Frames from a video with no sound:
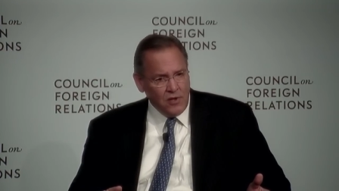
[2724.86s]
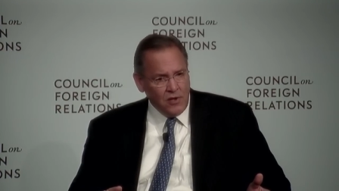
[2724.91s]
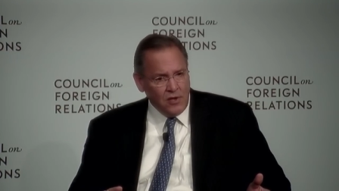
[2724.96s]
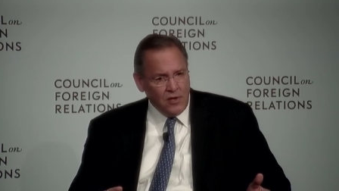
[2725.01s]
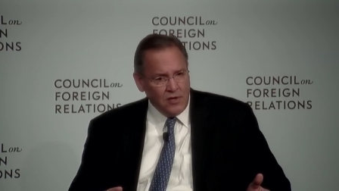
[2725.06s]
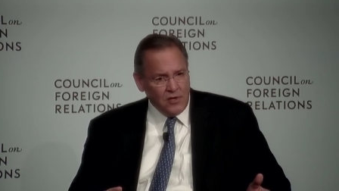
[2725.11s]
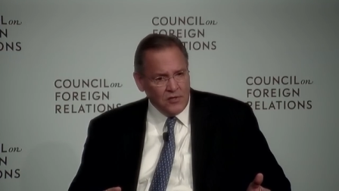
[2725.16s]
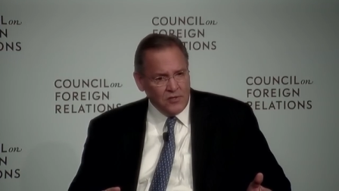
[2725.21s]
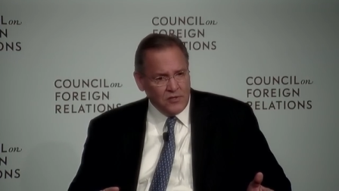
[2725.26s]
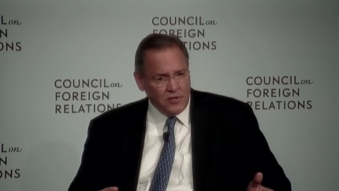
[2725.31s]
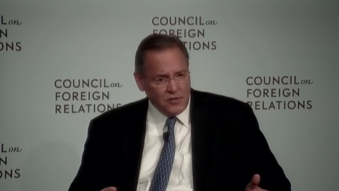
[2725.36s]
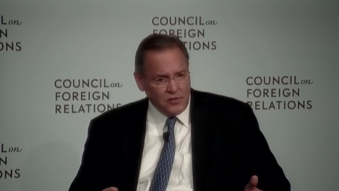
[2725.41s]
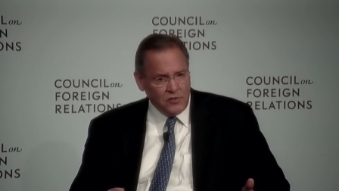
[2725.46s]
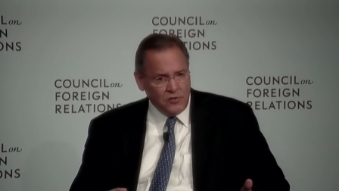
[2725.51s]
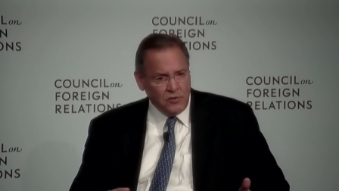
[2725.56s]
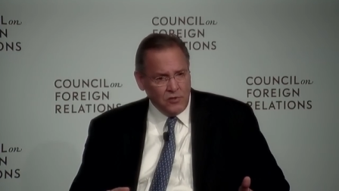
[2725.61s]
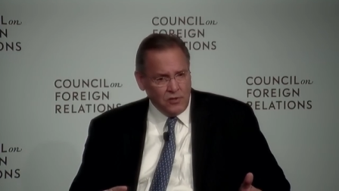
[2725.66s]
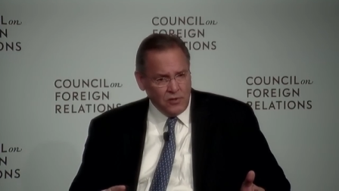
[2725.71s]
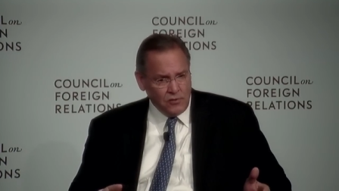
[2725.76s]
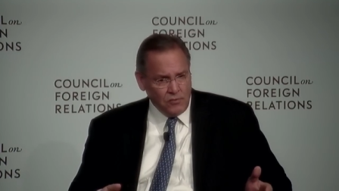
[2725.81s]
is to,
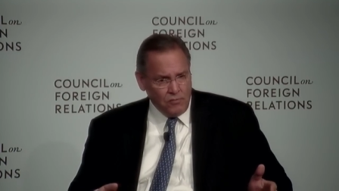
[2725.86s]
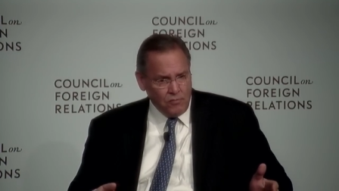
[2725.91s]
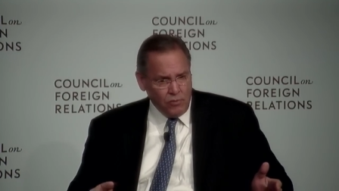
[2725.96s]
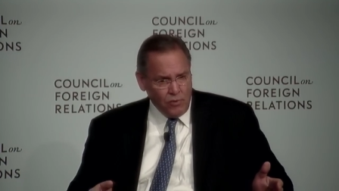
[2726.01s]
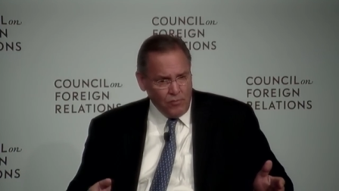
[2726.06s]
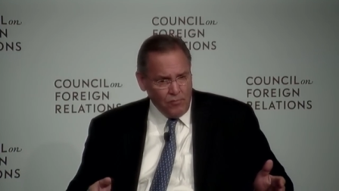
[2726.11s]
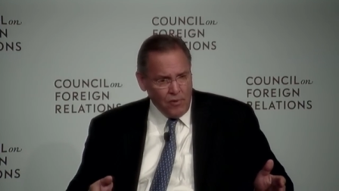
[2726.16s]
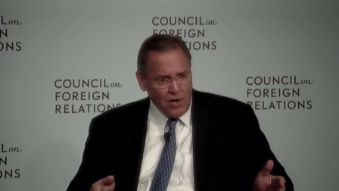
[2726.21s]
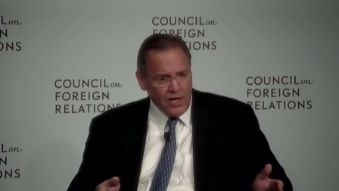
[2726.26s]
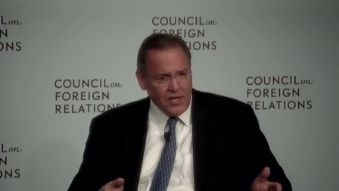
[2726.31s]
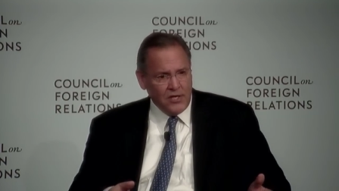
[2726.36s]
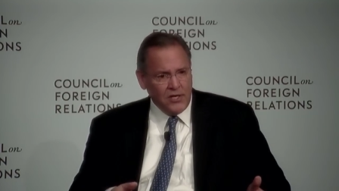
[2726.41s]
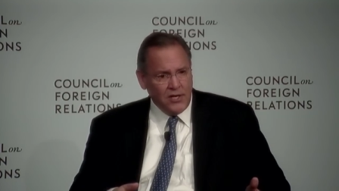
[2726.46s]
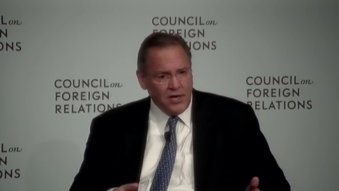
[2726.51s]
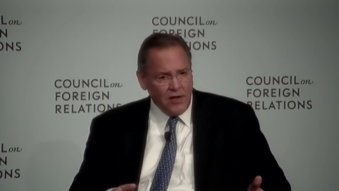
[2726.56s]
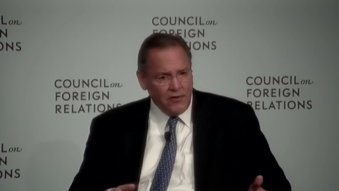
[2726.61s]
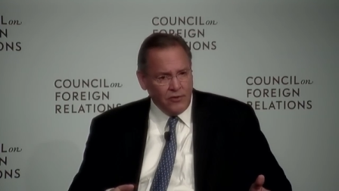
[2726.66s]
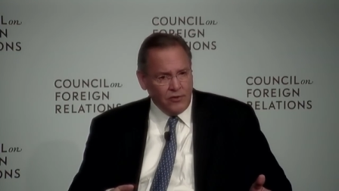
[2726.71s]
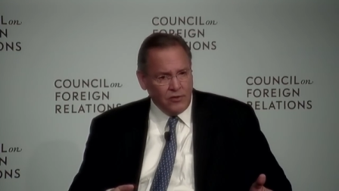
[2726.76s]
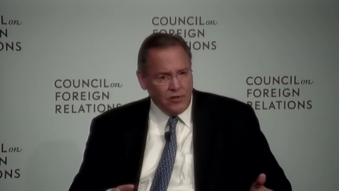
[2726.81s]
to put money
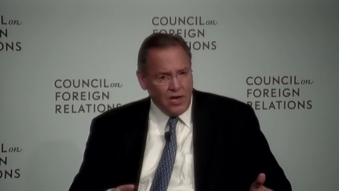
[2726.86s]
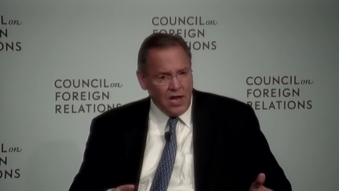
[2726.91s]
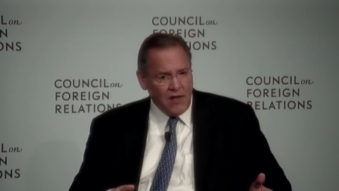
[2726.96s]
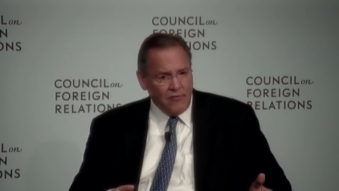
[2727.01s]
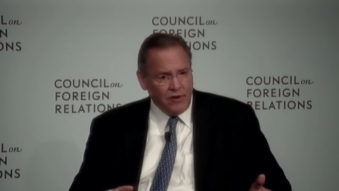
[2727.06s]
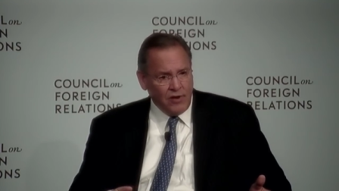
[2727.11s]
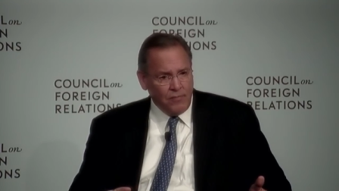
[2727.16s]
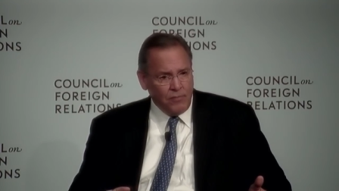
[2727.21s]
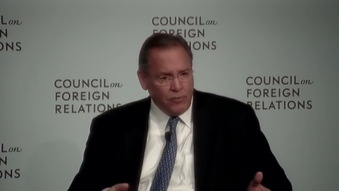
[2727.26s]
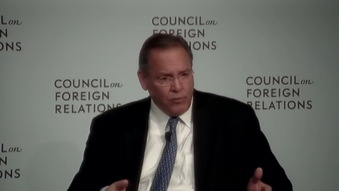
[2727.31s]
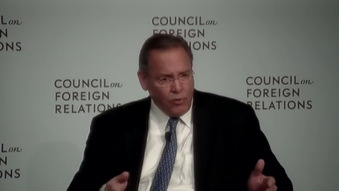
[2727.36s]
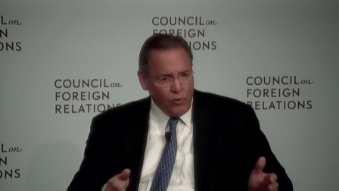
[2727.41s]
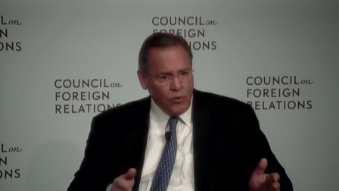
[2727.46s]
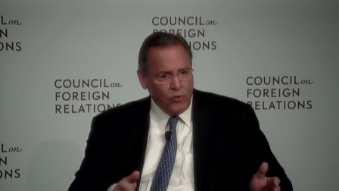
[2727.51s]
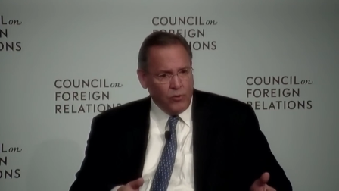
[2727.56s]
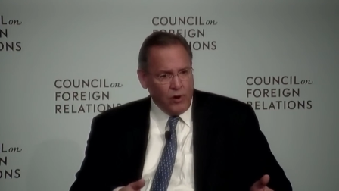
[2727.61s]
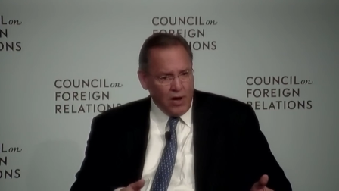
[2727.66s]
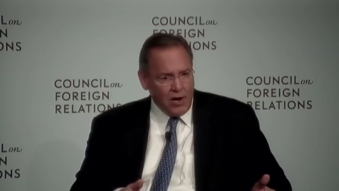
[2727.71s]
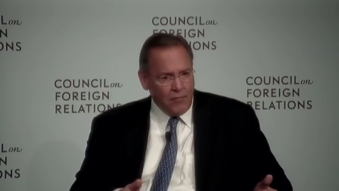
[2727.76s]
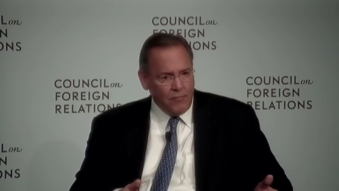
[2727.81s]
together to have a
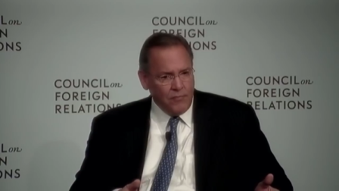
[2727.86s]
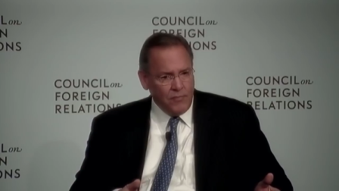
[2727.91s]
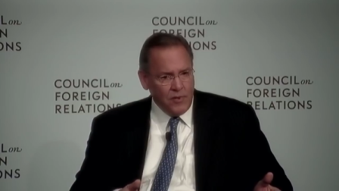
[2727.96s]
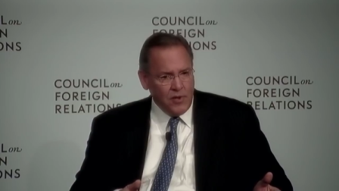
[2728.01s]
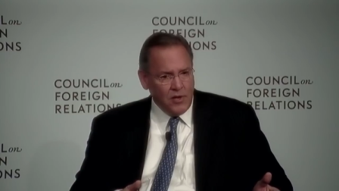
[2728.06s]
program